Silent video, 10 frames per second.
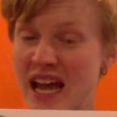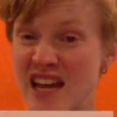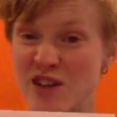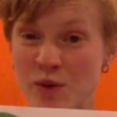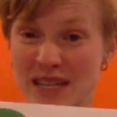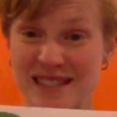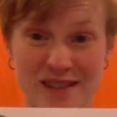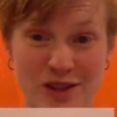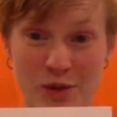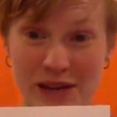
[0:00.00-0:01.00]
And notice the
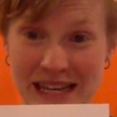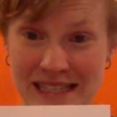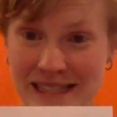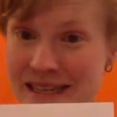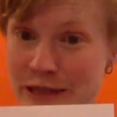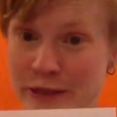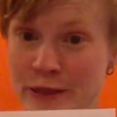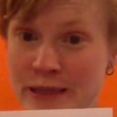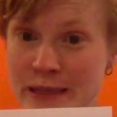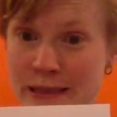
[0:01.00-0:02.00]
lowercase C is
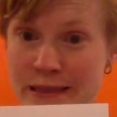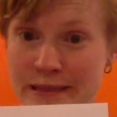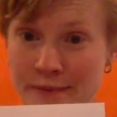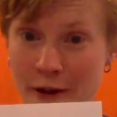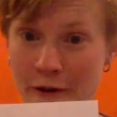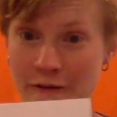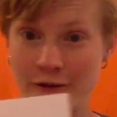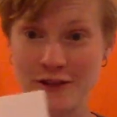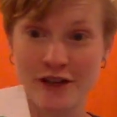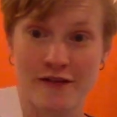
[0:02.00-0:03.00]
just a small
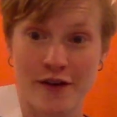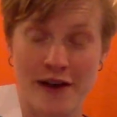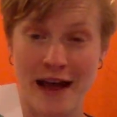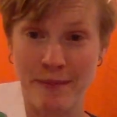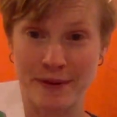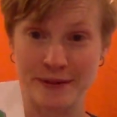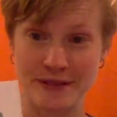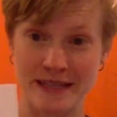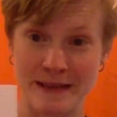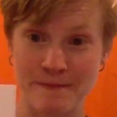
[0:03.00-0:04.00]
version of our capital
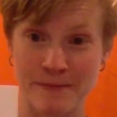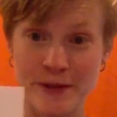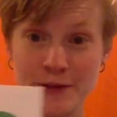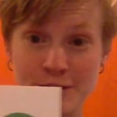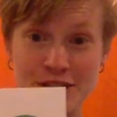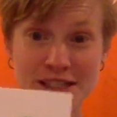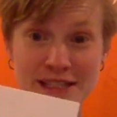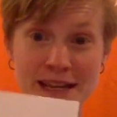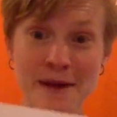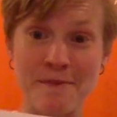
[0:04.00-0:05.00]
C. They look just the
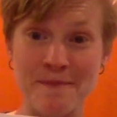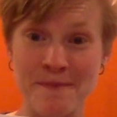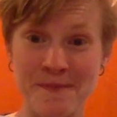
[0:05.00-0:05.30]
same.